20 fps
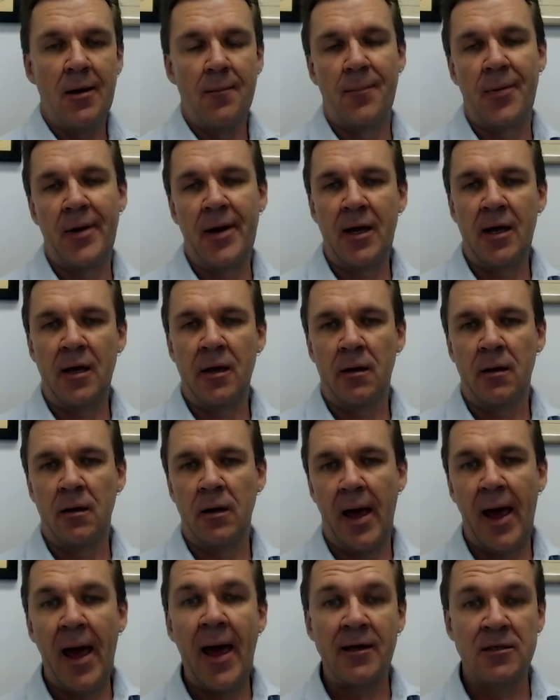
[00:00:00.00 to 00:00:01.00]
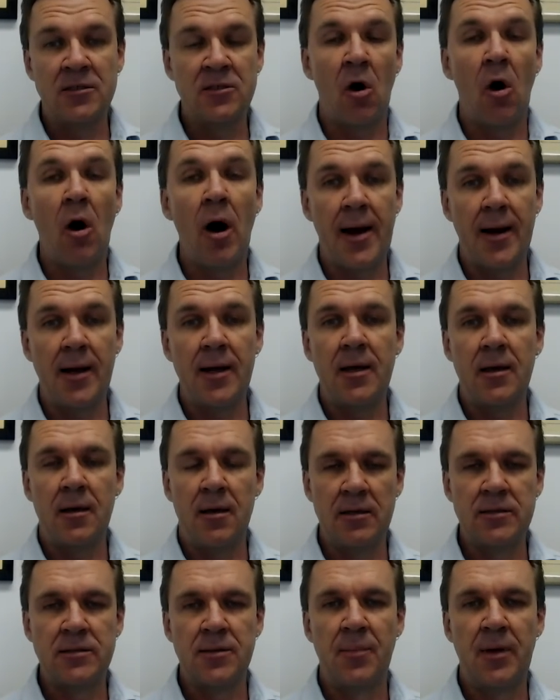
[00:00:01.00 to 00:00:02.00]
Being anxiety
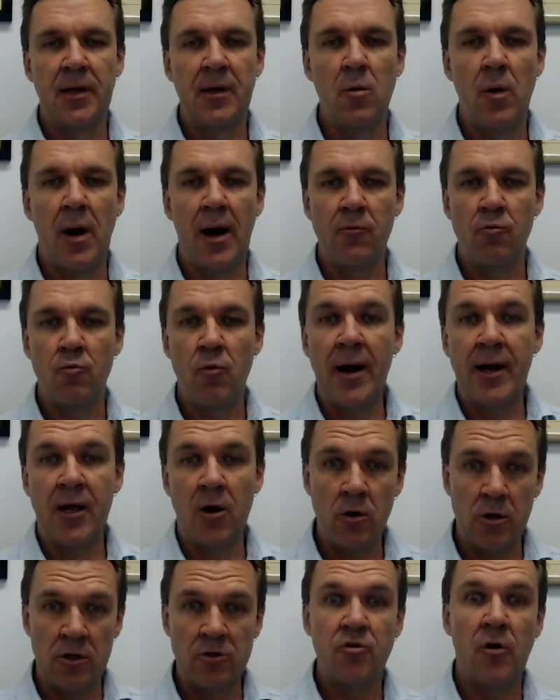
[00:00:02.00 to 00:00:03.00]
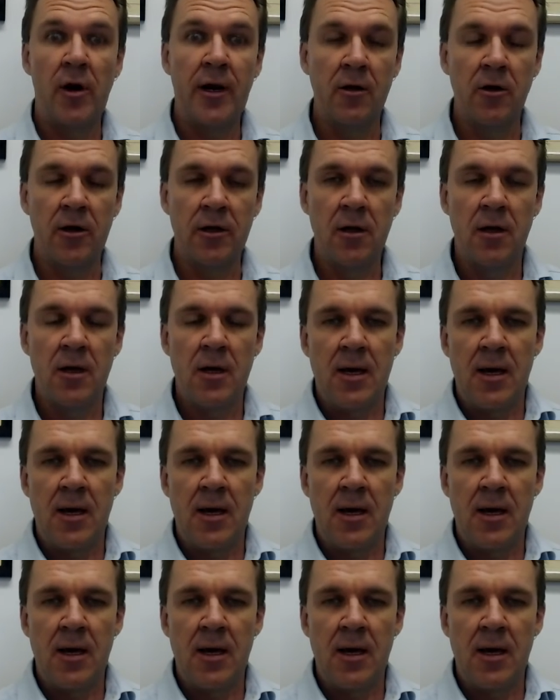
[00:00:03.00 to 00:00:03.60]
is a big one. Running on adrenaline.